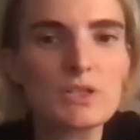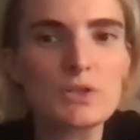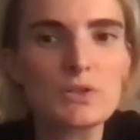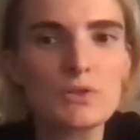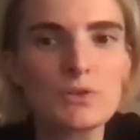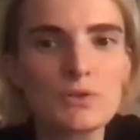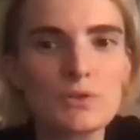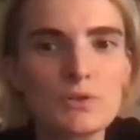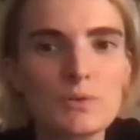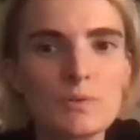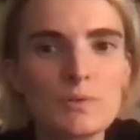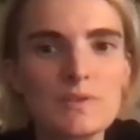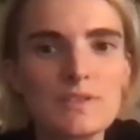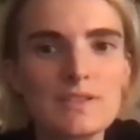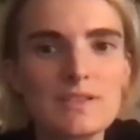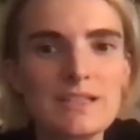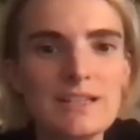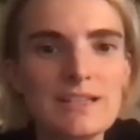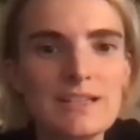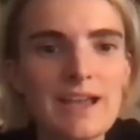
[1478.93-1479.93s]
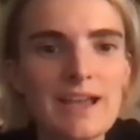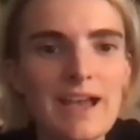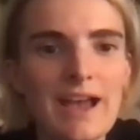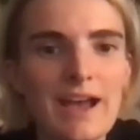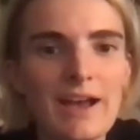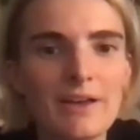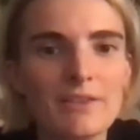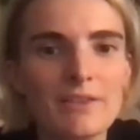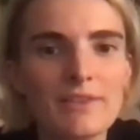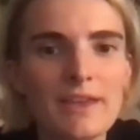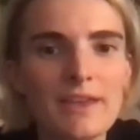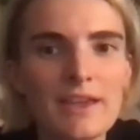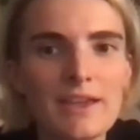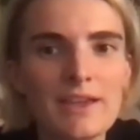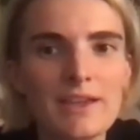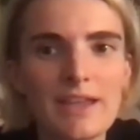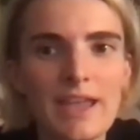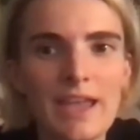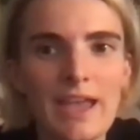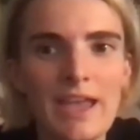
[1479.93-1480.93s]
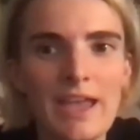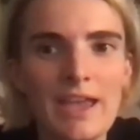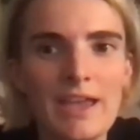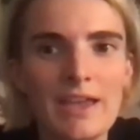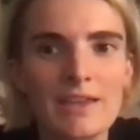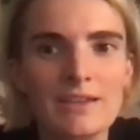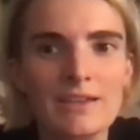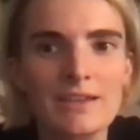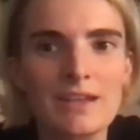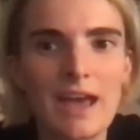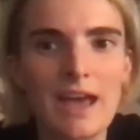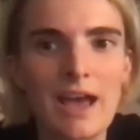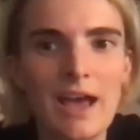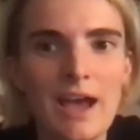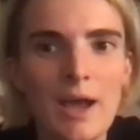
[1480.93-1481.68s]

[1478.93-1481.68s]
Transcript: to see how they can